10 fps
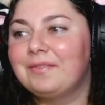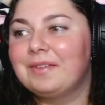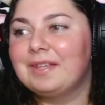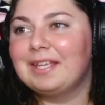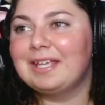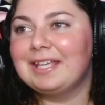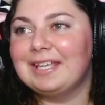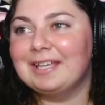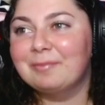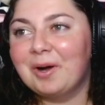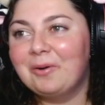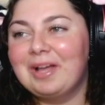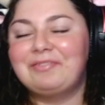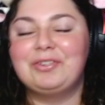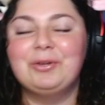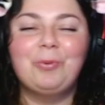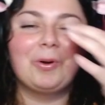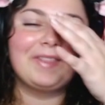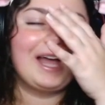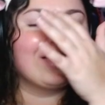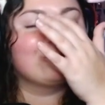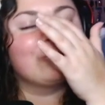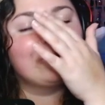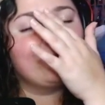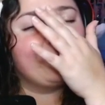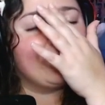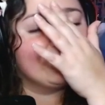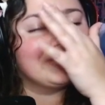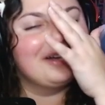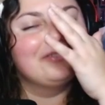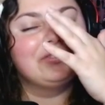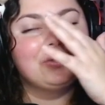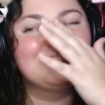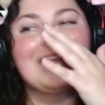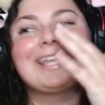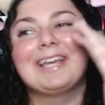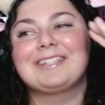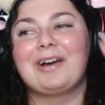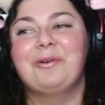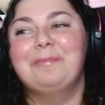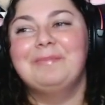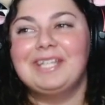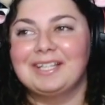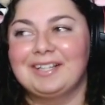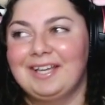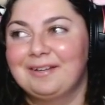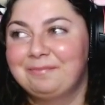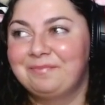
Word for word: the frick? Emo, if you wore that at a royal ball, Dove, you'd get kicked out immediately.